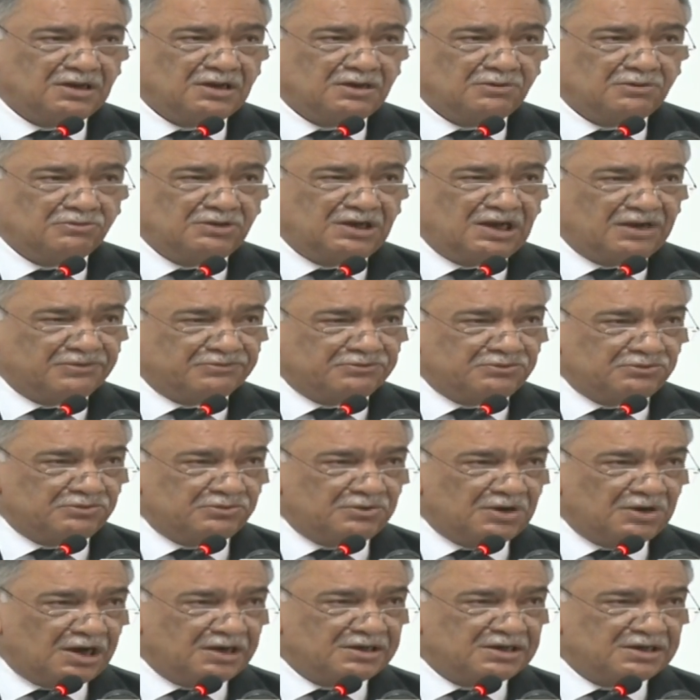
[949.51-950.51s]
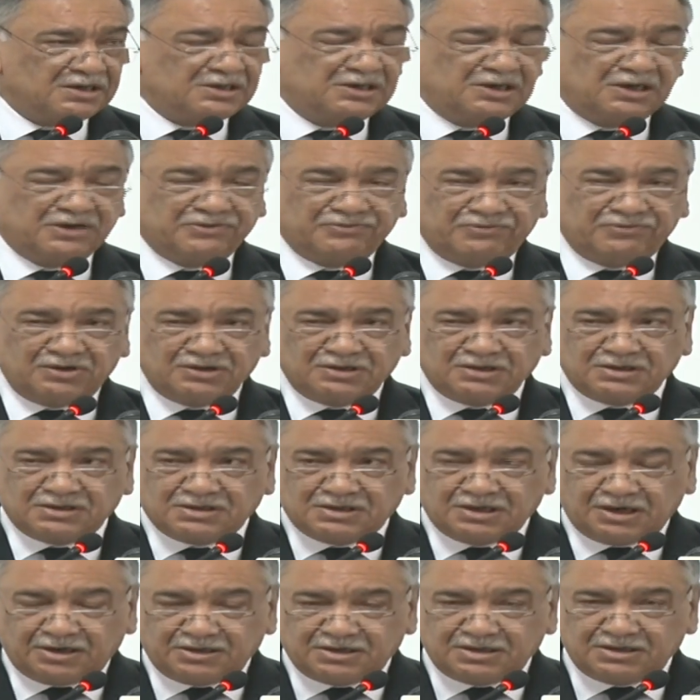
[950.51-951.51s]
We have to undertake further
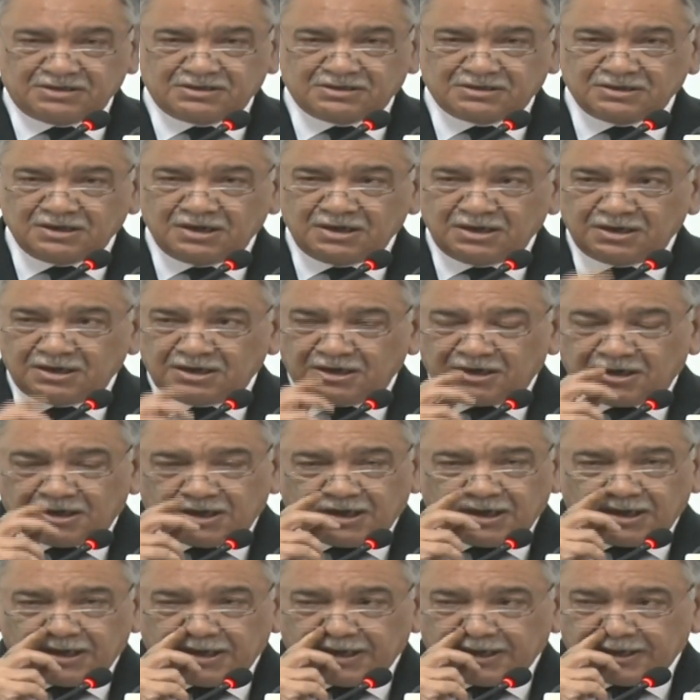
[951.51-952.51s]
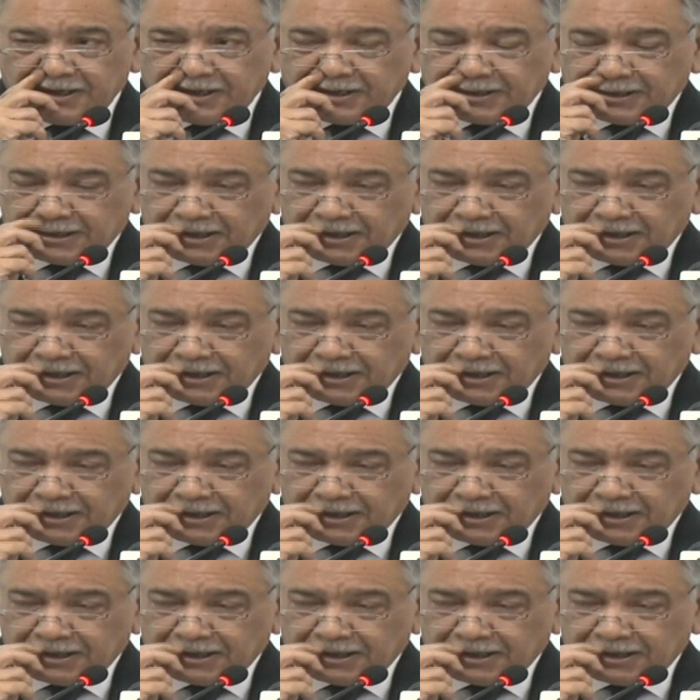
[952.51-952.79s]
studies. And